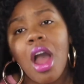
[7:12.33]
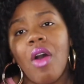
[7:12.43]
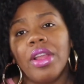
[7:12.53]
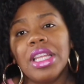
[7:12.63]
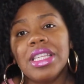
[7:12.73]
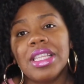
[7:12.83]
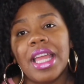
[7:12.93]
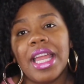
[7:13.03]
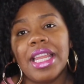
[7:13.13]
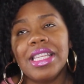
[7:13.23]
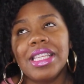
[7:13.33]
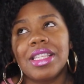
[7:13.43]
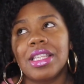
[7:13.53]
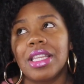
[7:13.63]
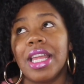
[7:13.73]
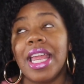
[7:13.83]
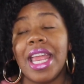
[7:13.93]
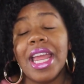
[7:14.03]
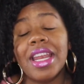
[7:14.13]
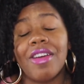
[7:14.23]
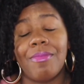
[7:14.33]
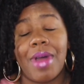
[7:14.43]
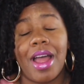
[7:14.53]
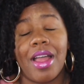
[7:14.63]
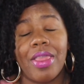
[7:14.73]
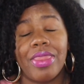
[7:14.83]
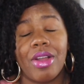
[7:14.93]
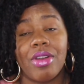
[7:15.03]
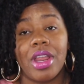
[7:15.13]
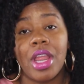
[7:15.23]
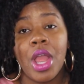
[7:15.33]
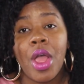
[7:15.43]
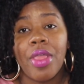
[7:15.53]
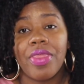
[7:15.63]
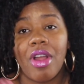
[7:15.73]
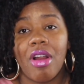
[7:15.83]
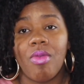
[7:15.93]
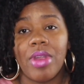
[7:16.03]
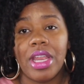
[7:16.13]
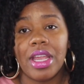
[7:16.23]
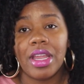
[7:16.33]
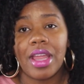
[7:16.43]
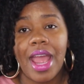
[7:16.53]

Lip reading: Oh, and this is the end of my 33rd week.